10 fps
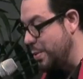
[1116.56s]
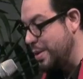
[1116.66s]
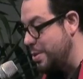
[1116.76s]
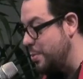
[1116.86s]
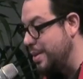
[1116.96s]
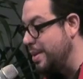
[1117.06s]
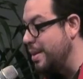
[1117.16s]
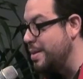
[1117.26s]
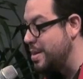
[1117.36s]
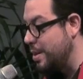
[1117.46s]
more than 20
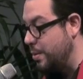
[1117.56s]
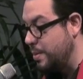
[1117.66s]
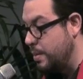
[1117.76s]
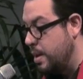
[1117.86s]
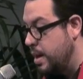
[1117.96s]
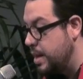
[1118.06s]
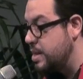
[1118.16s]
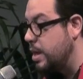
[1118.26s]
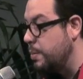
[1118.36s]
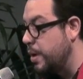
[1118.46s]
years ago is
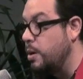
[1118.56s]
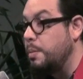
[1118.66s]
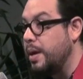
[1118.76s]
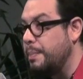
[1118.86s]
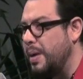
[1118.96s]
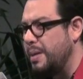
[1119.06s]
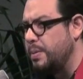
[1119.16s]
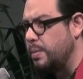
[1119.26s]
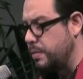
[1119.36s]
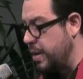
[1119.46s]
now becoming a
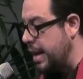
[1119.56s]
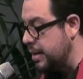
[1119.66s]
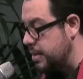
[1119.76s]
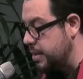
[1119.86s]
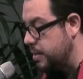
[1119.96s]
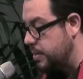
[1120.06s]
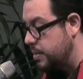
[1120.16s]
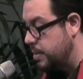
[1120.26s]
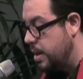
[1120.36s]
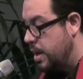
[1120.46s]
palpable reality.
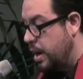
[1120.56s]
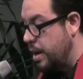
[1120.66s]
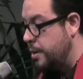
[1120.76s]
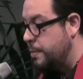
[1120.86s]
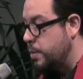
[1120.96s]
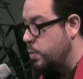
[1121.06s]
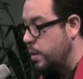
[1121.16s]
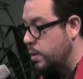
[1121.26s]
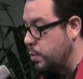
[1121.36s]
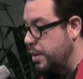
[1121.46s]
An urban
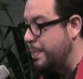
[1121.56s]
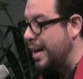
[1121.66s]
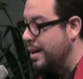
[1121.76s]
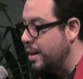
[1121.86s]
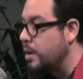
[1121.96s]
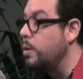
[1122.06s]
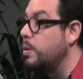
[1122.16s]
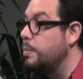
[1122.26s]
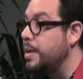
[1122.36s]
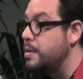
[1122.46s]
world with parallel
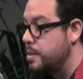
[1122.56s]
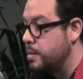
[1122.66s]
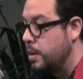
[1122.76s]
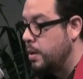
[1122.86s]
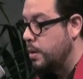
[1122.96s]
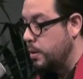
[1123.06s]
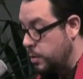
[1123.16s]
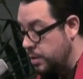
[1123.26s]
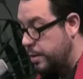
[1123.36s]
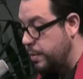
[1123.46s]
economies,
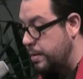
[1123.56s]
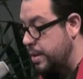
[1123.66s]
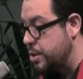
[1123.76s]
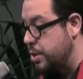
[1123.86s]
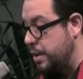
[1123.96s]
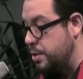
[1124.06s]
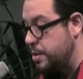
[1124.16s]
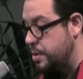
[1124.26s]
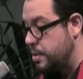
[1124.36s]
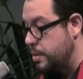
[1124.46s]
on-the-ground
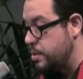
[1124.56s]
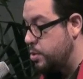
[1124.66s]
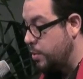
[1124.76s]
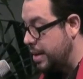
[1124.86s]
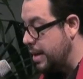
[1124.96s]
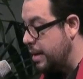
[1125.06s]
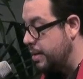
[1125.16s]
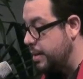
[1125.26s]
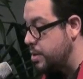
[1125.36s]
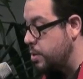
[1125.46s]
exchanges,
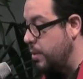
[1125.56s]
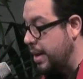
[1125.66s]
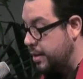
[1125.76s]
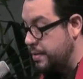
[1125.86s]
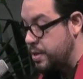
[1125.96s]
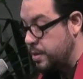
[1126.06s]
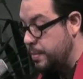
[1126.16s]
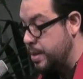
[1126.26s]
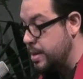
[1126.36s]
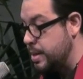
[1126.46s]
solidarities, collective
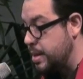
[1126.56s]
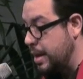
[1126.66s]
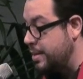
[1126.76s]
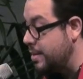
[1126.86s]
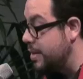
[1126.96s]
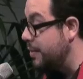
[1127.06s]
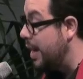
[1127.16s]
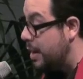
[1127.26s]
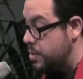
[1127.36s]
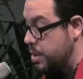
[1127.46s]
services, alternative
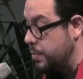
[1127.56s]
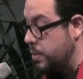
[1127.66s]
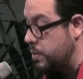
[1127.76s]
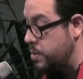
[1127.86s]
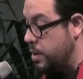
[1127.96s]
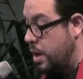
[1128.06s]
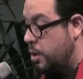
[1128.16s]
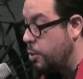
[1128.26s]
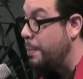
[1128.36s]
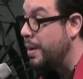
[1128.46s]
housing models,
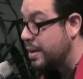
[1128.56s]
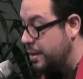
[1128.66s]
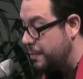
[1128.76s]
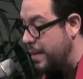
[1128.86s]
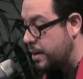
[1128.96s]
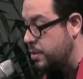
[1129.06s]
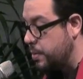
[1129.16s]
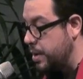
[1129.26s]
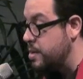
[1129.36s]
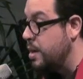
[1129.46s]
cooperative
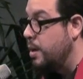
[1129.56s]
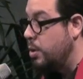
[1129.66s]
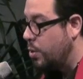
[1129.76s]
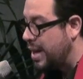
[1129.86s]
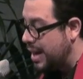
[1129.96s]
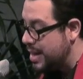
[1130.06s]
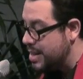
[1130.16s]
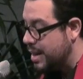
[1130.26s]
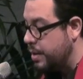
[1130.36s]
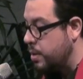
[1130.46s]
factories,
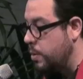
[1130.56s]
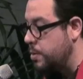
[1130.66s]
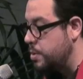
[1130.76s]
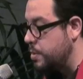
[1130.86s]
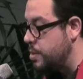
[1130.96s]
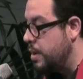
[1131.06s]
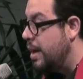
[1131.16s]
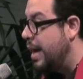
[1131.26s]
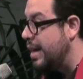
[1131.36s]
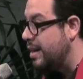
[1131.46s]
localized agricultures,
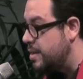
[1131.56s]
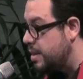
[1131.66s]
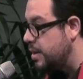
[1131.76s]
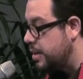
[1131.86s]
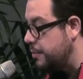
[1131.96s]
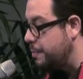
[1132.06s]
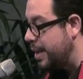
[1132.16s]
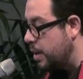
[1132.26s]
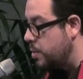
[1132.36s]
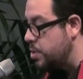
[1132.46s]
and alternative
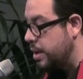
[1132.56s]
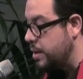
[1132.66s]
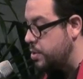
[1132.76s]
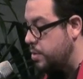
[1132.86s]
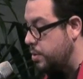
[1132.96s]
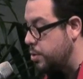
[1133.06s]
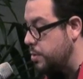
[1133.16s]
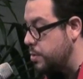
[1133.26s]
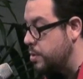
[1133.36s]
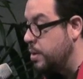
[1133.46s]
pedagogical
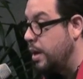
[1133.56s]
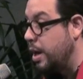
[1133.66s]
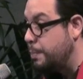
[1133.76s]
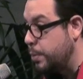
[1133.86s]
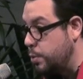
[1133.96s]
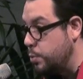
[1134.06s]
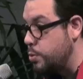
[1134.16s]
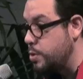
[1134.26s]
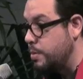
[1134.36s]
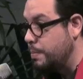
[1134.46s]
structures are
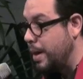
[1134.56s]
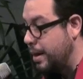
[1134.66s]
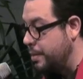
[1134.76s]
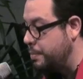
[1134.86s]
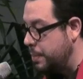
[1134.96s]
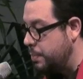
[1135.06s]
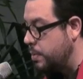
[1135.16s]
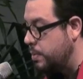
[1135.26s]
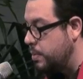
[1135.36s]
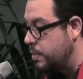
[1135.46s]
produced by the people.
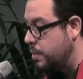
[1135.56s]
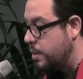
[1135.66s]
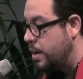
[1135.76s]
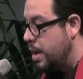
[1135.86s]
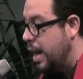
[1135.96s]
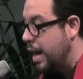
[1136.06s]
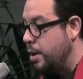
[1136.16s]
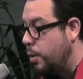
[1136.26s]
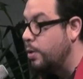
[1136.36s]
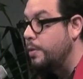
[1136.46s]
And
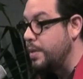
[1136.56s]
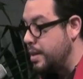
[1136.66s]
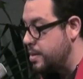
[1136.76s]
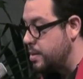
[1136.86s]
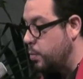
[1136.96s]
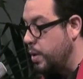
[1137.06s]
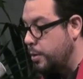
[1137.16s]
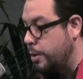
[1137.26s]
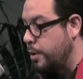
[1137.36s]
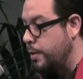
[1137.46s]
all of these will
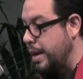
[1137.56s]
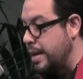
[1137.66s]
occur